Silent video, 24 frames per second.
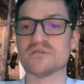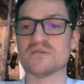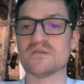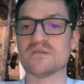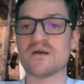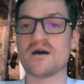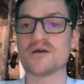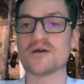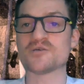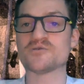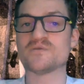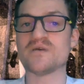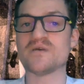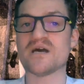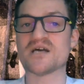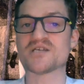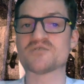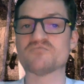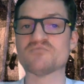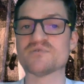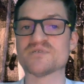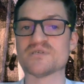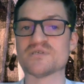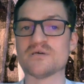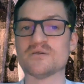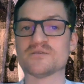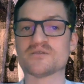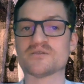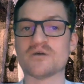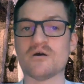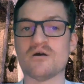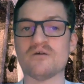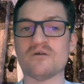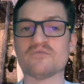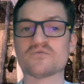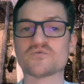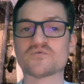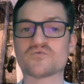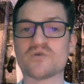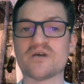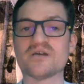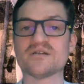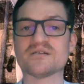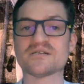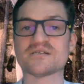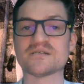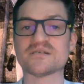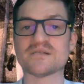largely as a result of trade
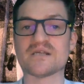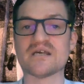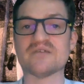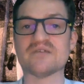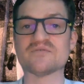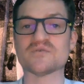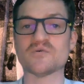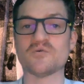in slaves